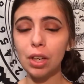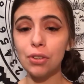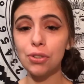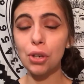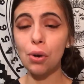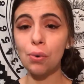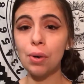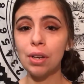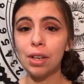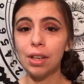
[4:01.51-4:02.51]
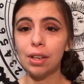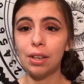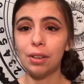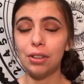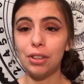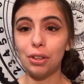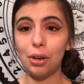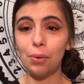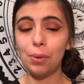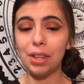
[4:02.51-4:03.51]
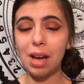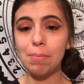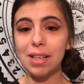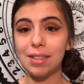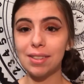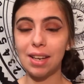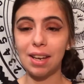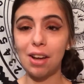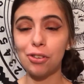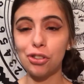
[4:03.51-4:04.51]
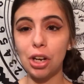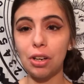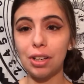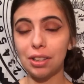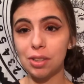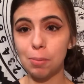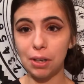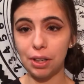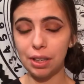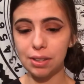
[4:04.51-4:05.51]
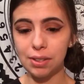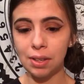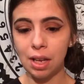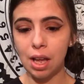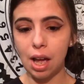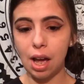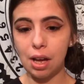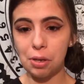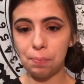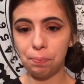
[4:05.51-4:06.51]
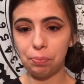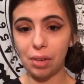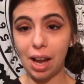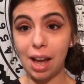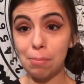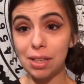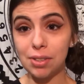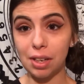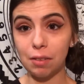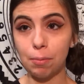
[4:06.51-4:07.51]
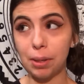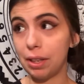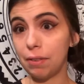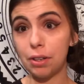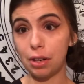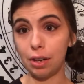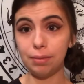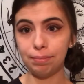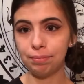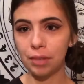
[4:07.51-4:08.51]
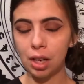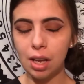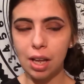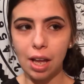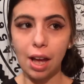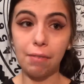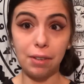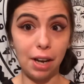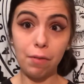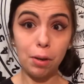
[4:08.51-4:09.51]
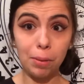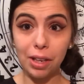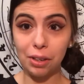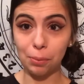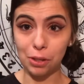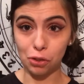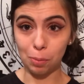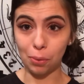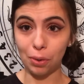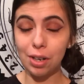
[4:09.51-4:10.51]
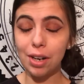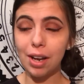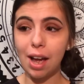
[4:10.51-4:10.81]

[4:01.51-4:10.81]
So, with that being said, I'll share an experience. I myself, believe it or not, have never played a Ouija board.